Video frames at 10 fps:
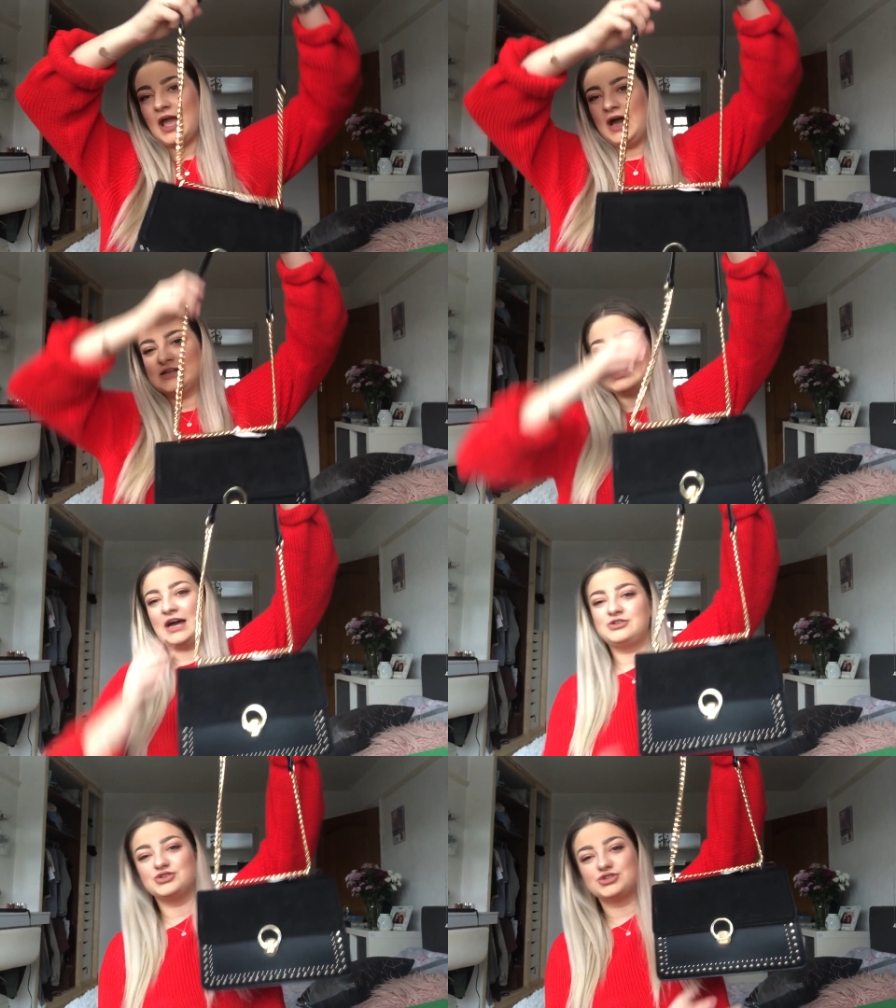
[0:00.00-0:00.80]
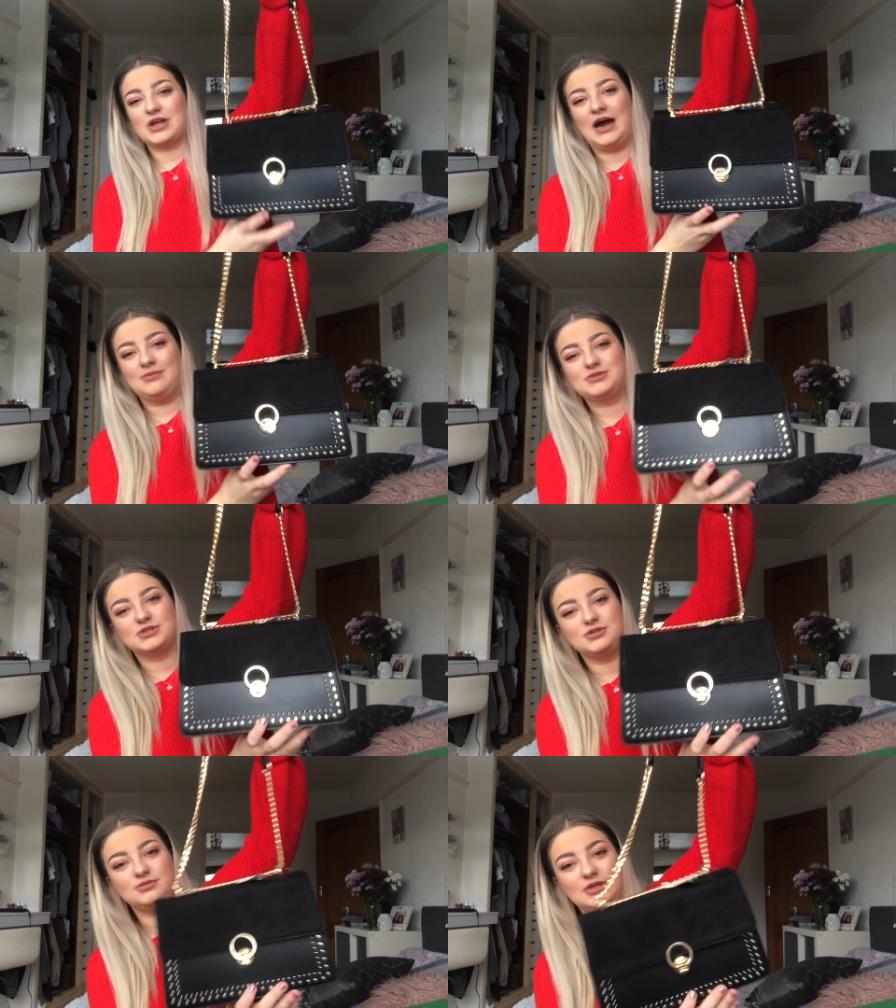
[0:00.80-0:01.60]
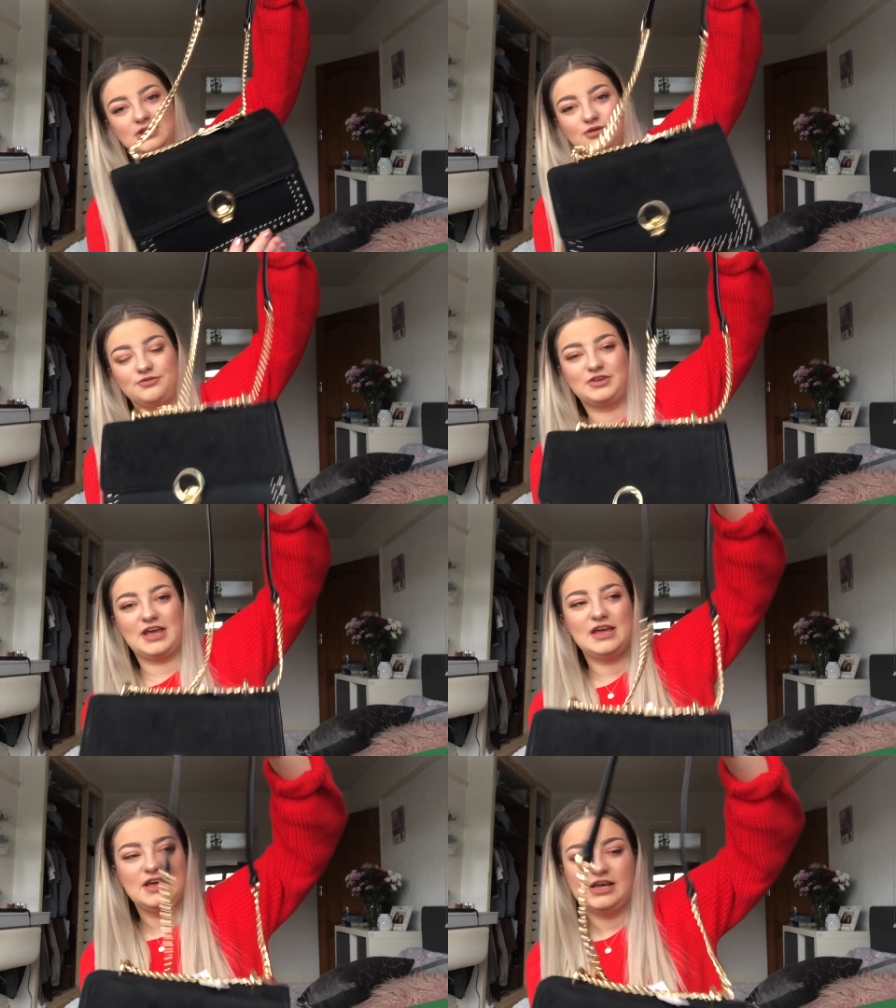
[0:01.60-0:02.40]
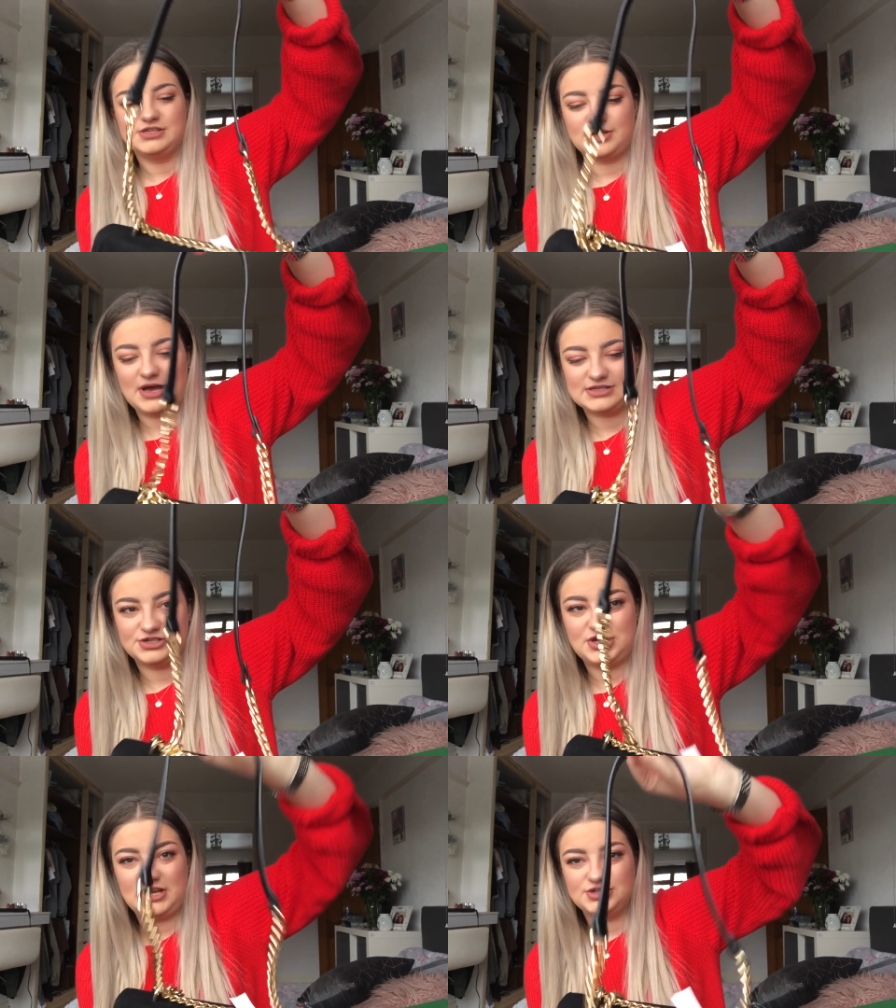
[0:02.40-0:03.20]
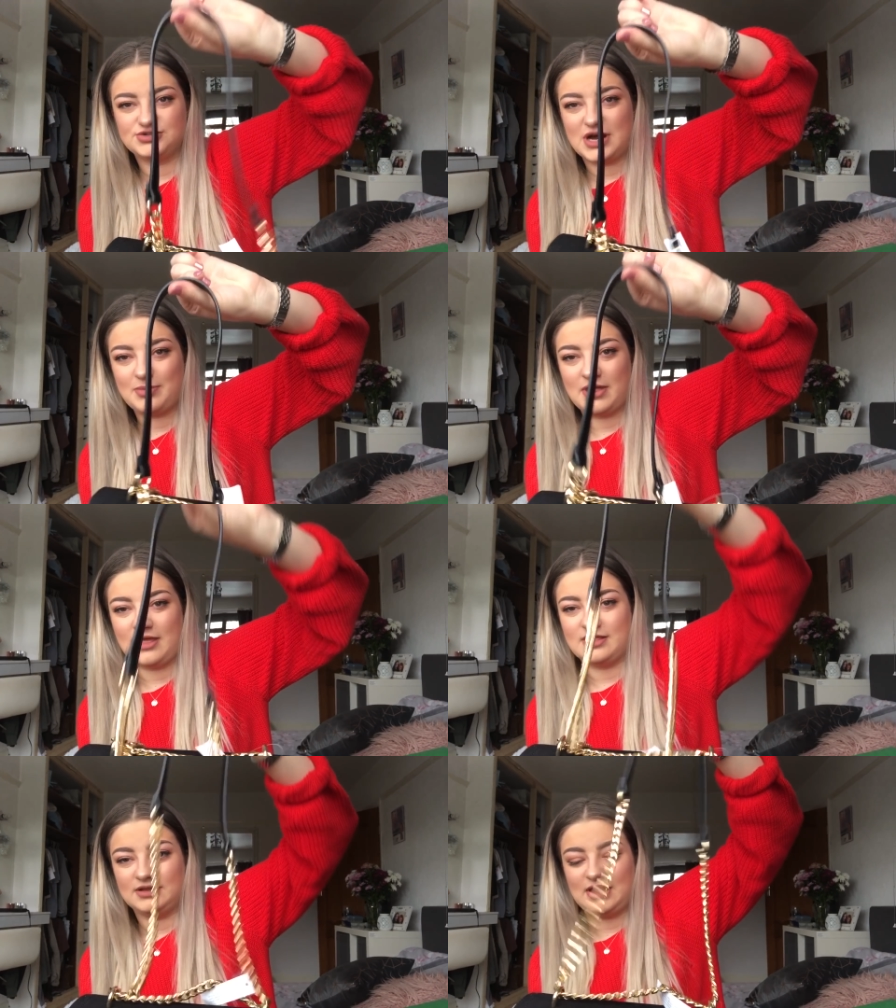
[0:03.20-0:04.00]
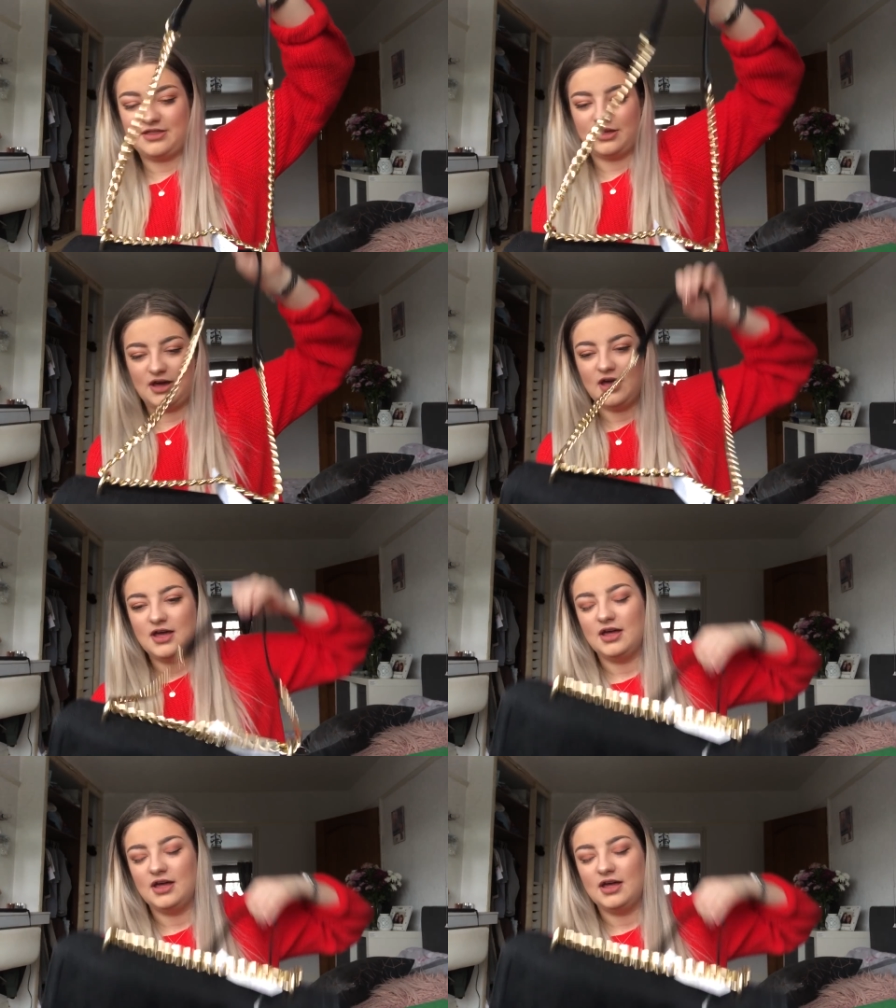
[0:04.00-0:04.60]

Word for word: And I just absolutely loved it. So it has a chain strap and then the leather.